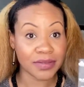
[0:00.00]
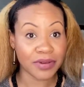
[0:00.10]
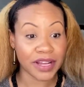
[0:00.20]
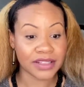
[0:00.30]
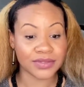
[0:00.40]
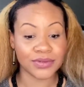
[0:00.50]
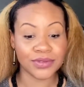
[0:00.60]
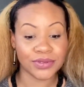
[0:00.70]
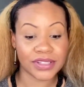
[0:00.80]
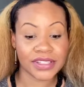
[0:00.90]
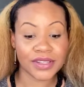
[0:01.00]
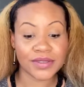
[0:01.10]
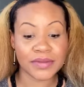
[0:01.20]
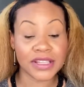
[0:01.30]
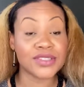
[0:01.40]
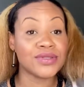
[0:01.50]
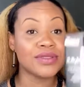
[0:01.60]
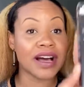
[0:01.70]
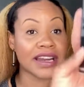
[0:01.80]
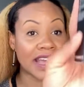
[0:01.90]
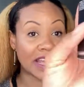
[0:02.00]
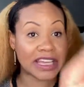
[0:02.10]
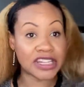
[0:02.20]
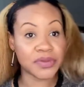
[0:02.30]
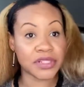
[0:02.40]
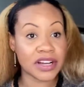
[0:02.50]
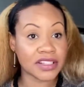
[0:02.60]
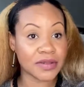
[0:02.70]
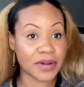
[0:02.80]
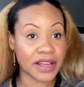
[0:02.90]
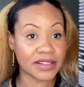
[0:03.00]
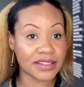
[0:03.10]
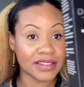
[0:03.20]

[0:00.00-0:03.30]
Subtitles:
Brandt. Ooh, excuse me. Do not age with Dr. Brandt.